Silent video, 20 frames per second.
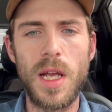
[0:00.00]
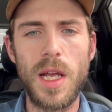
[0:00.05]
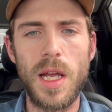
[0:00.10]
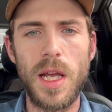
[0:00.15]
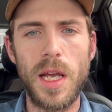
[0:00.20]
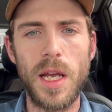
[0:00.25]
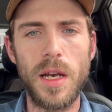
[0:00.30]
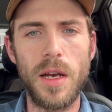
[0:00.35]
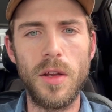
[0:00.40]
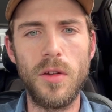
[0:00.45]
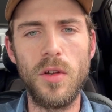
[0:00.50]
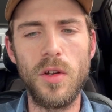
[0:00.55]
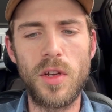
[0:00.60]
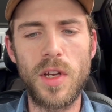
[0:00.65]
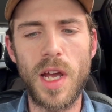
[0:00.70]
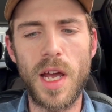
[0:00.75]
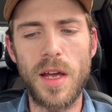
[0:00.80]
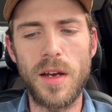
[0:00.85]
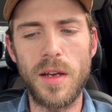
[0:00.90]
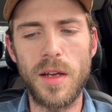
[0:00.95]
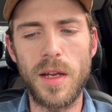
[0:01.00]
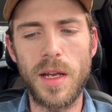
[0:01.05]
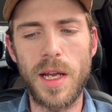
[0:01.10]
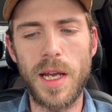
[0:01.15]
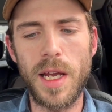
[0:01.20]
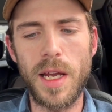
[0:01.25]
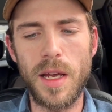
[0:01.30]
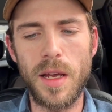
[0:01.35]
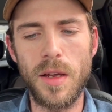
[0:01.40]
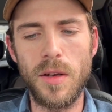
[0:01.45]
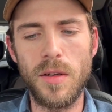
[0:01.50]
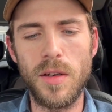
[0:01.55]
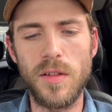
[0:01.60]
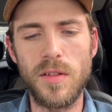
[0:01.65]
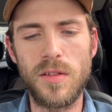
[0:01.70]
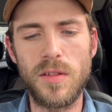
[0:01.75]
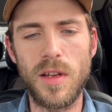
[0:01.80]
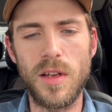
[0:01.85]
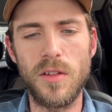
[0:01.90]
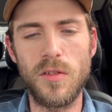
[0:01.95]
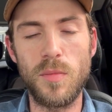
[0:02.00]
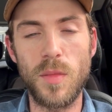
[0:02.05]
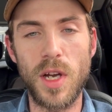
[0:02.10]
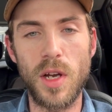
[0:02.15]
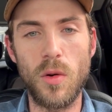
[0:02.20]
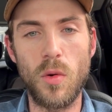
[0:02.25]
and I look at it, and it says the